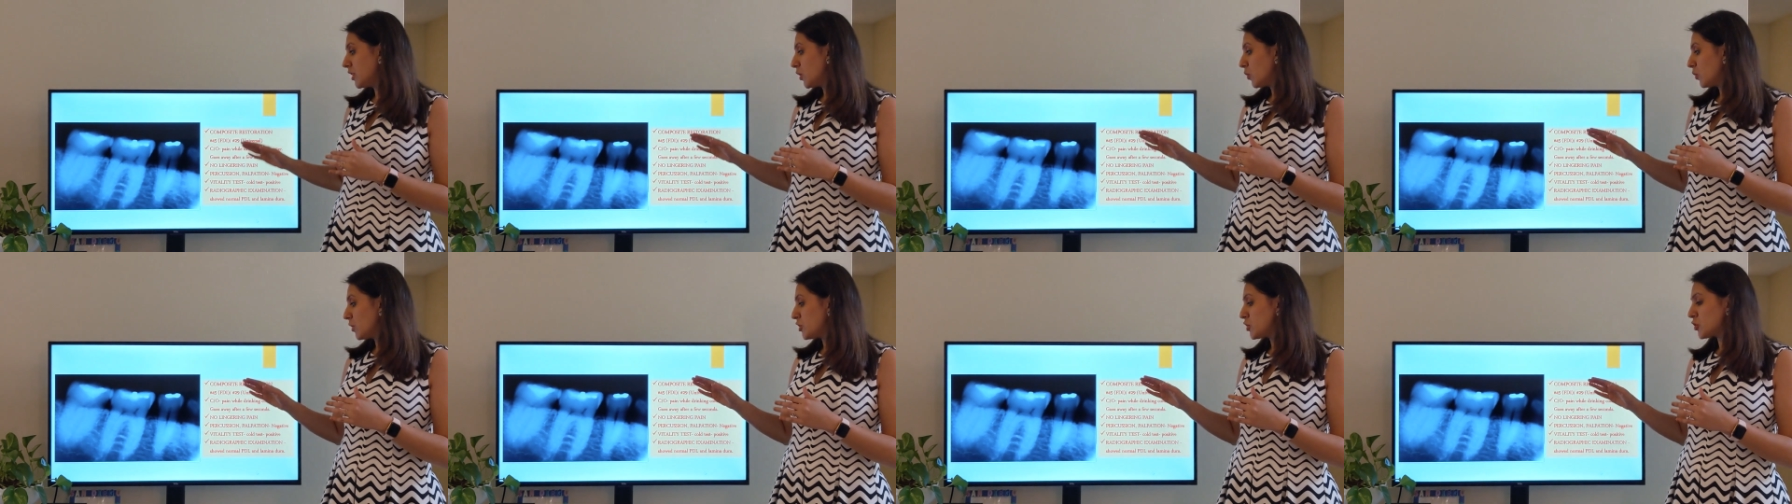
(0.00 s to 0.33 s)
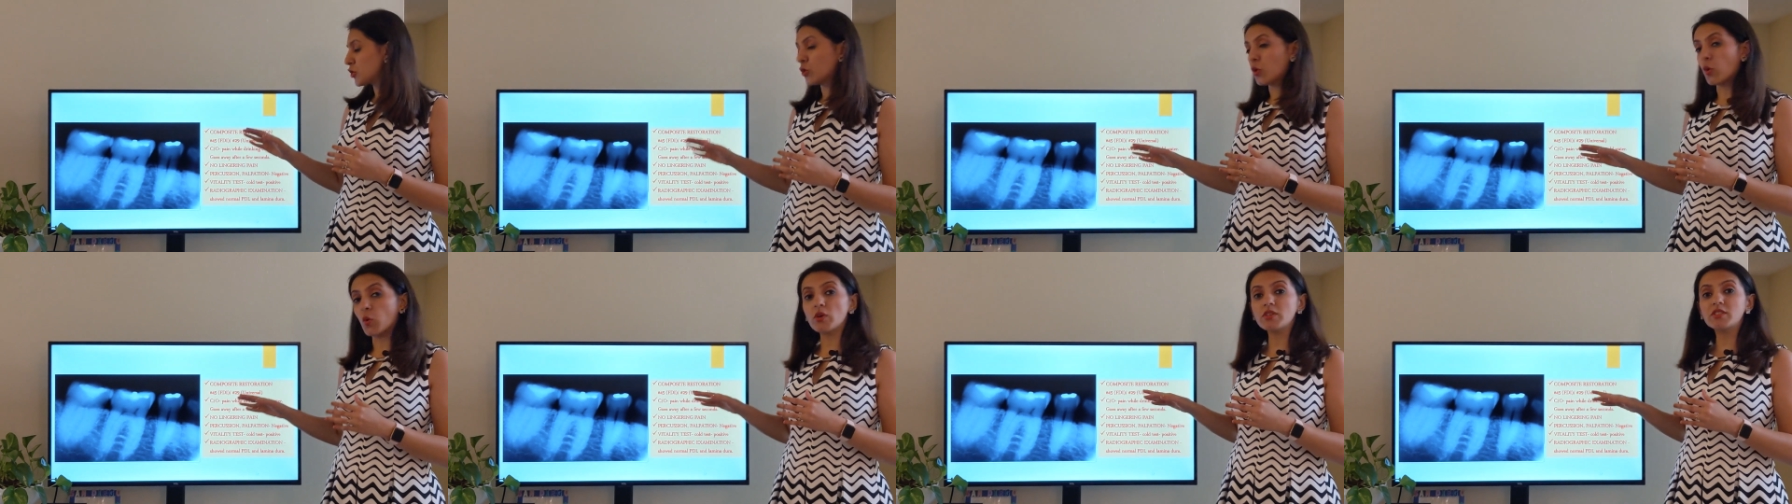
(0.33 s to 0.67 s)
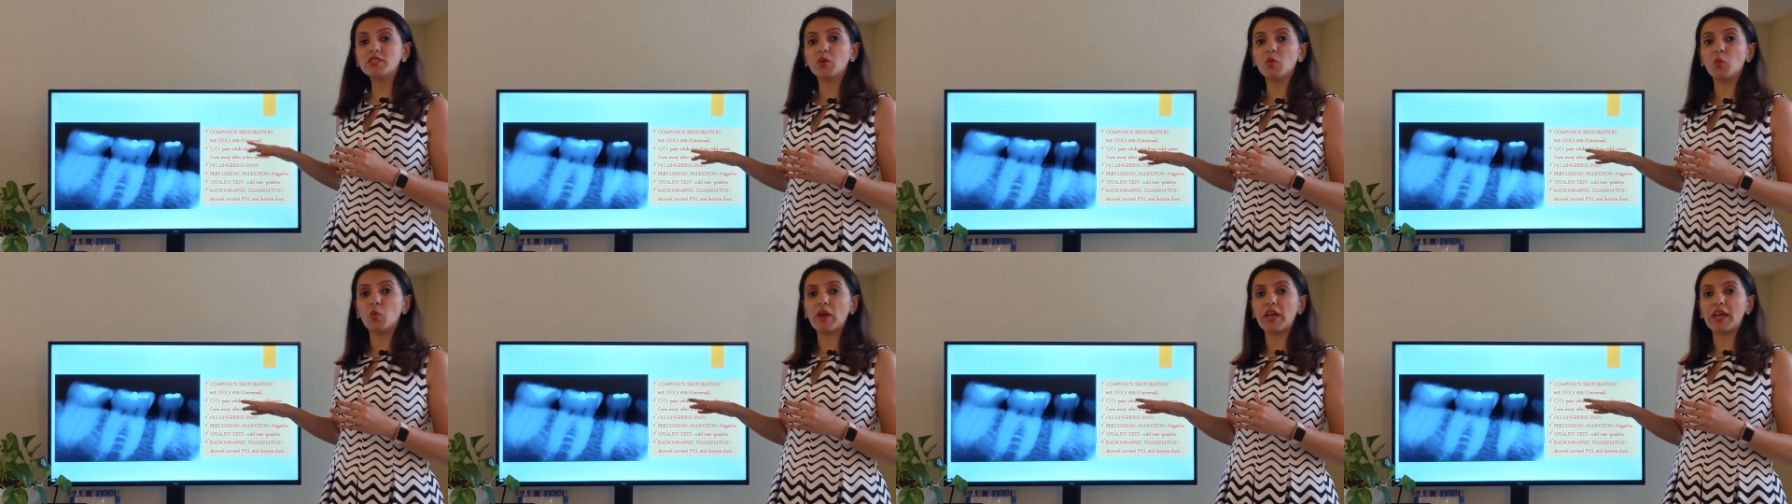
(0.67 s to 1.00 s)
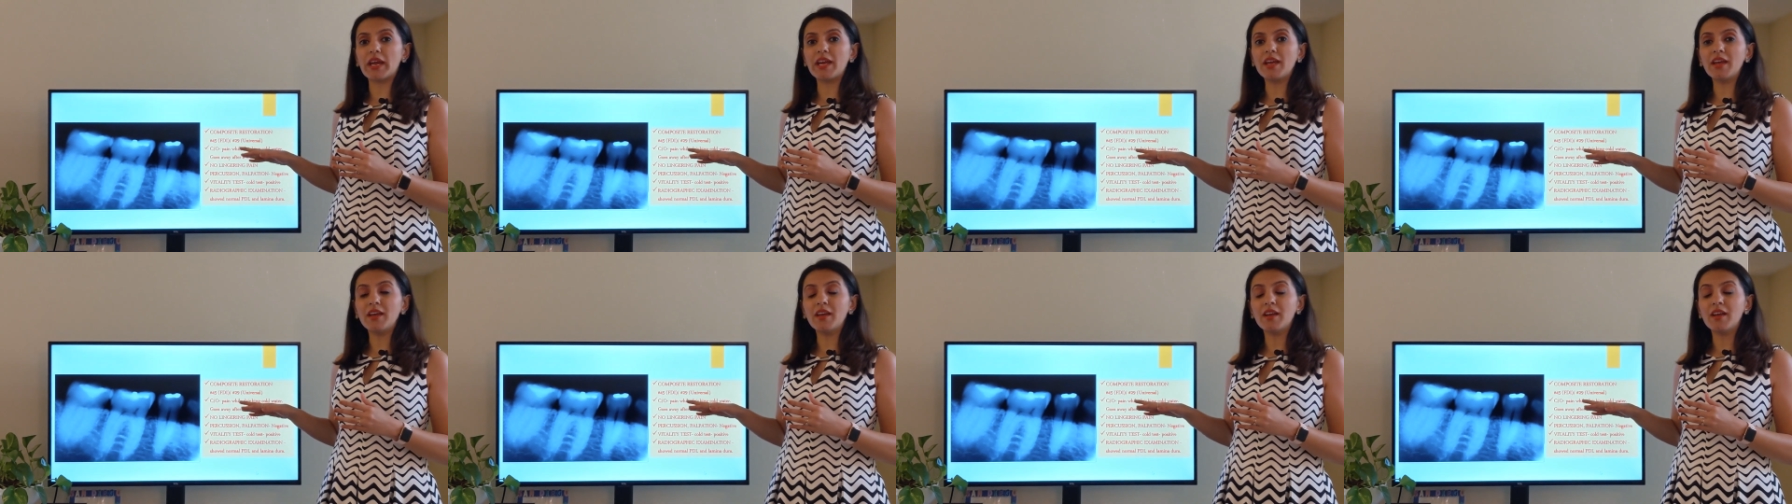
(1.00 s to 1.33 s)
which goes
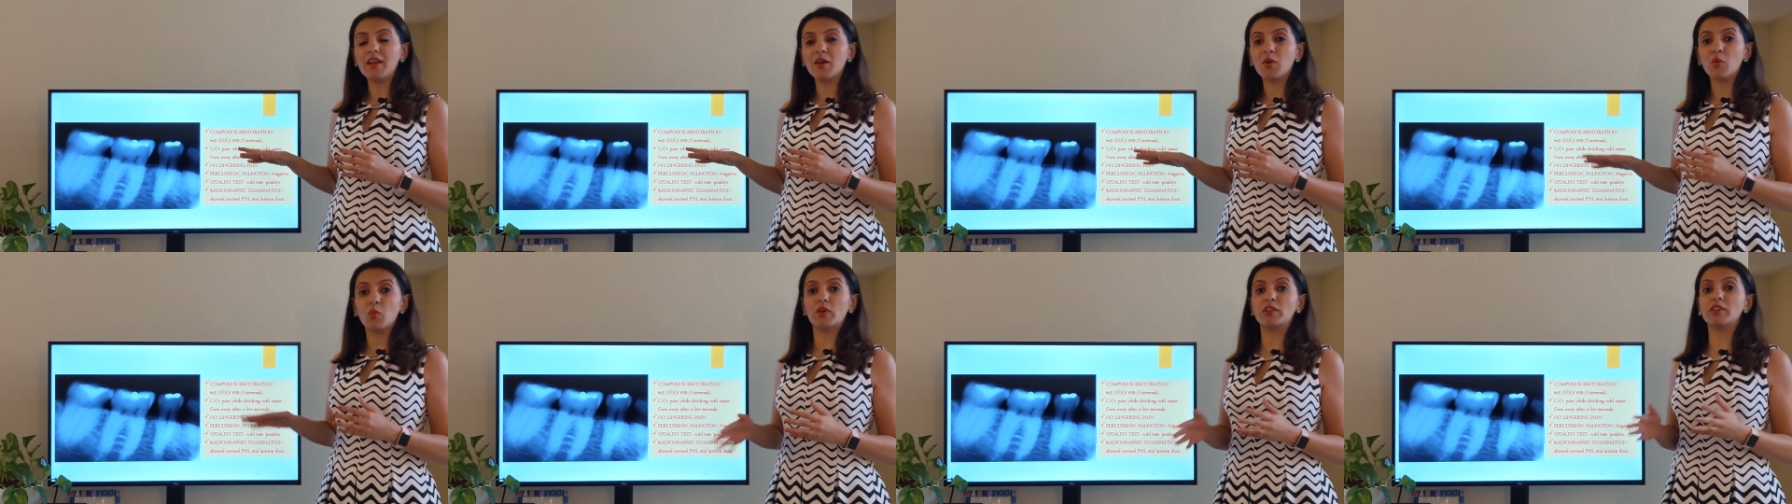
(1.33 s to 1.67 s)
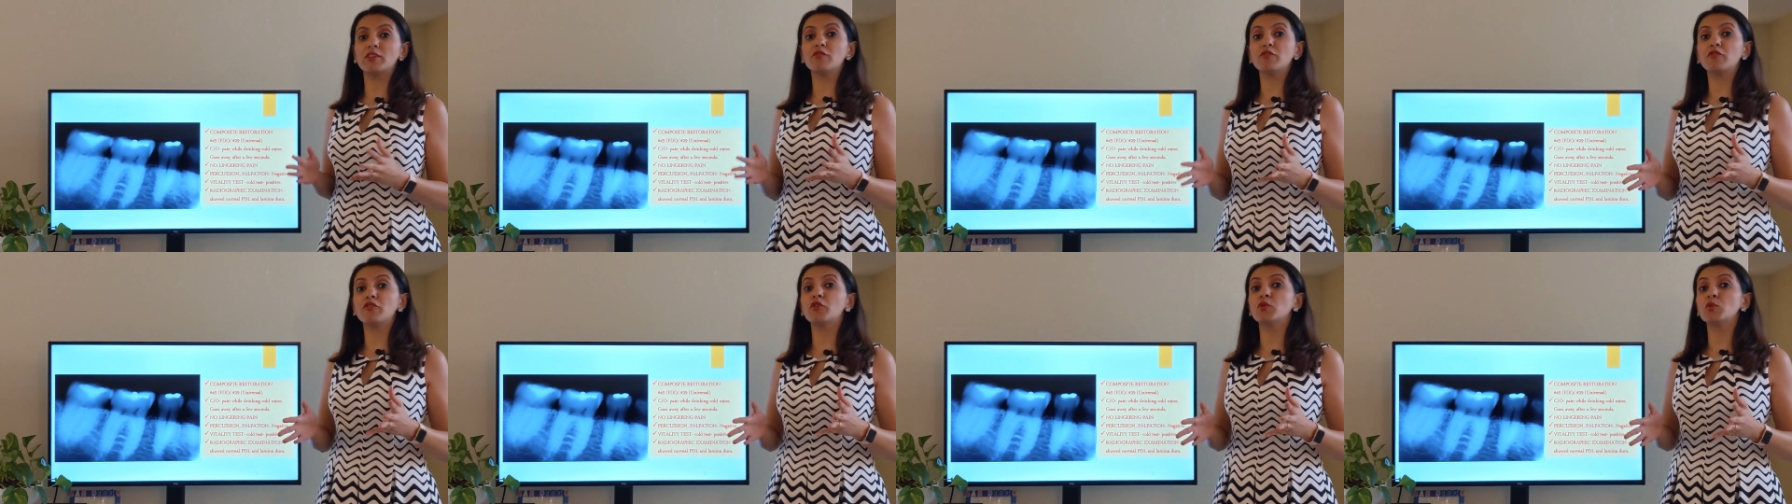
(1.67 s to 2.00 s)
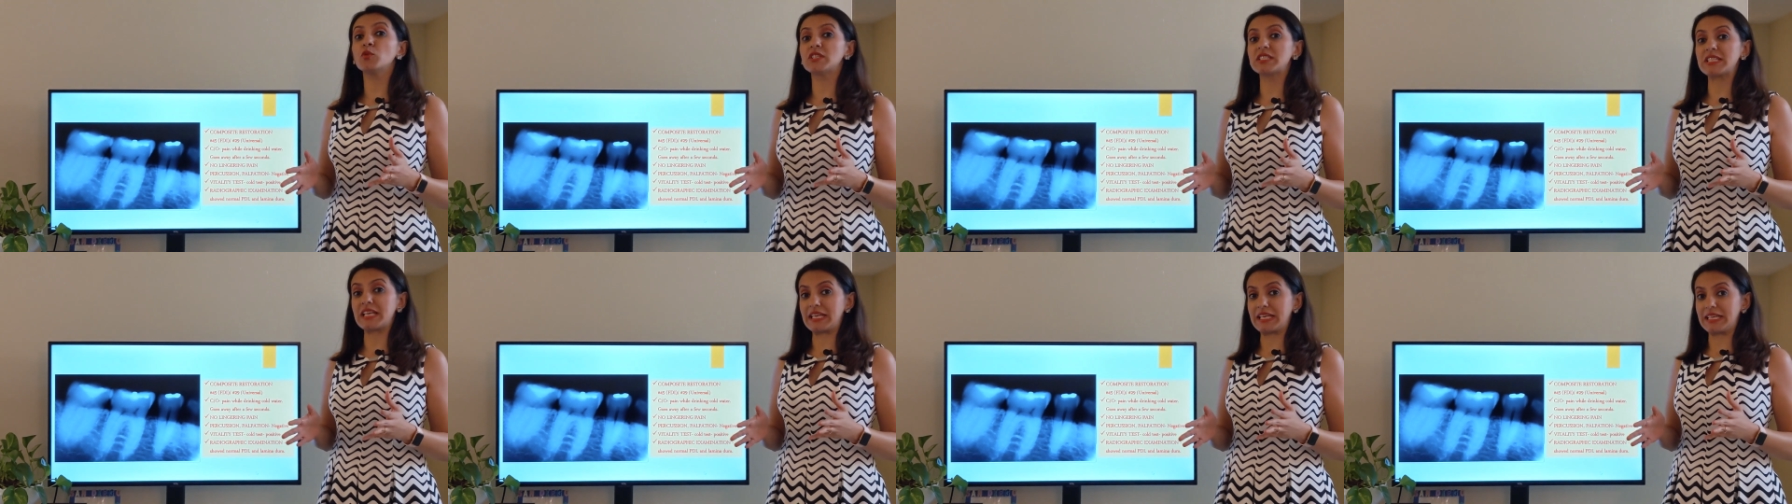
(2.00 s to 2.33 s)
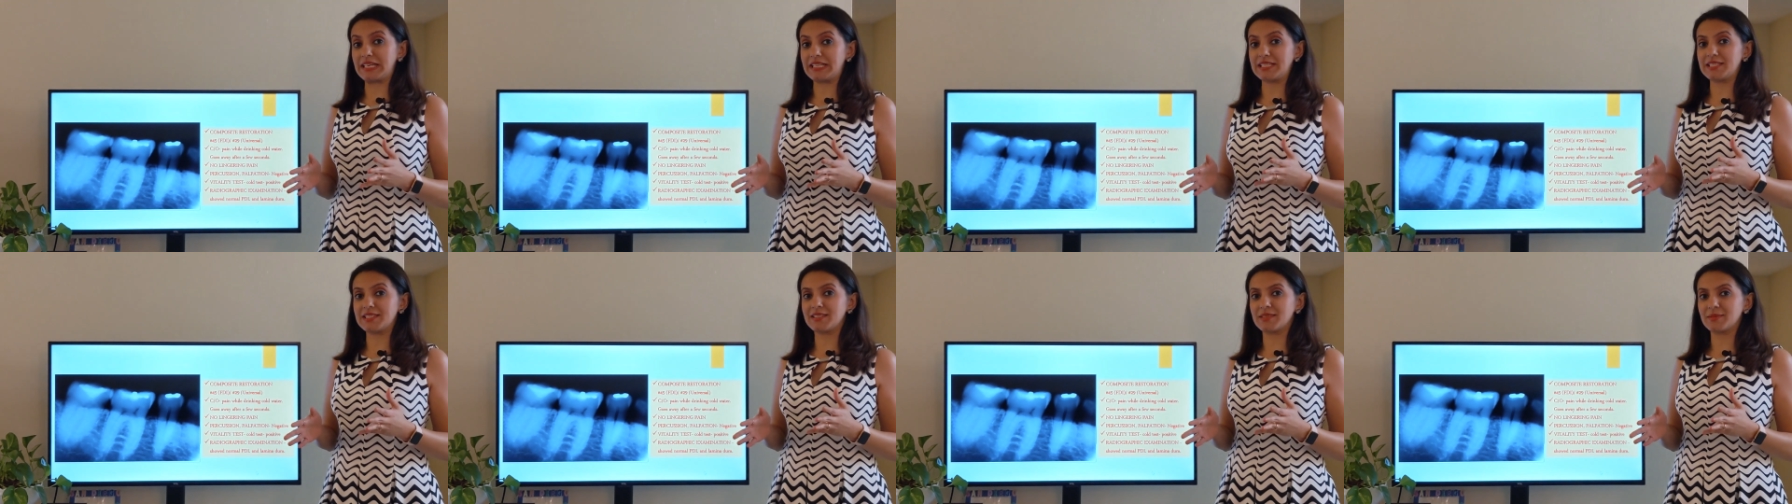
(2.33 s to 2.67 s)
away within few
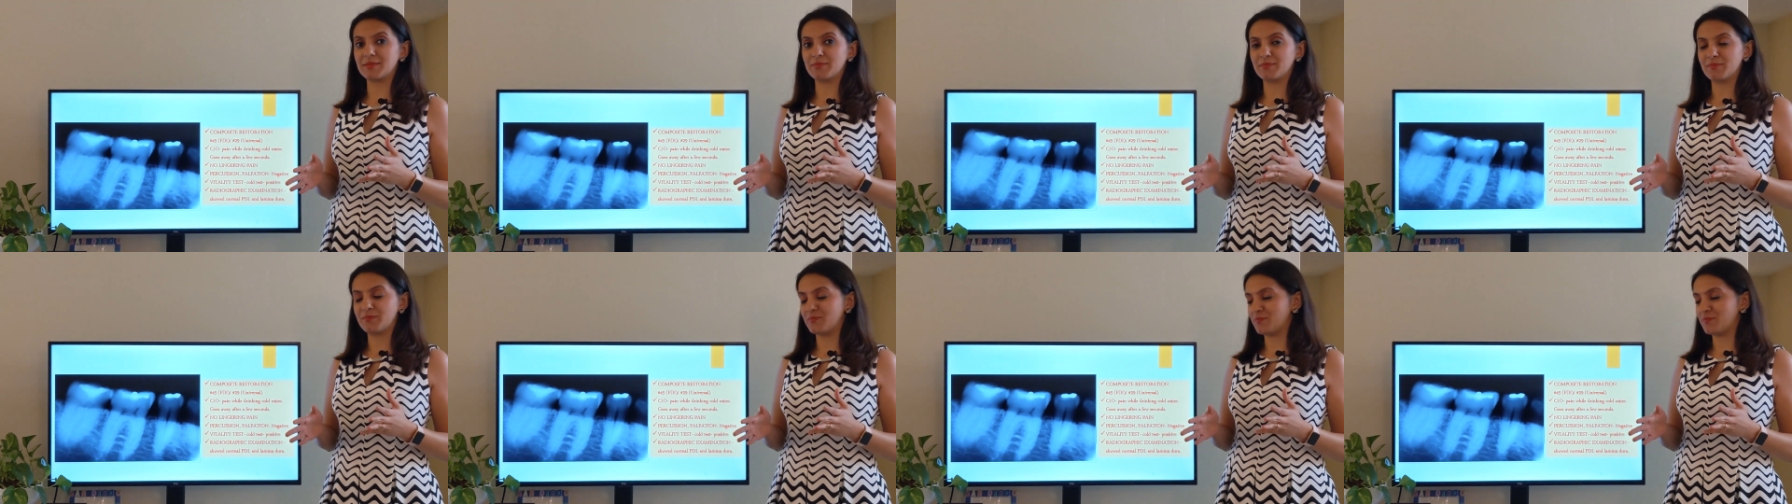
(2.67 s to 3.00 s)
seconds.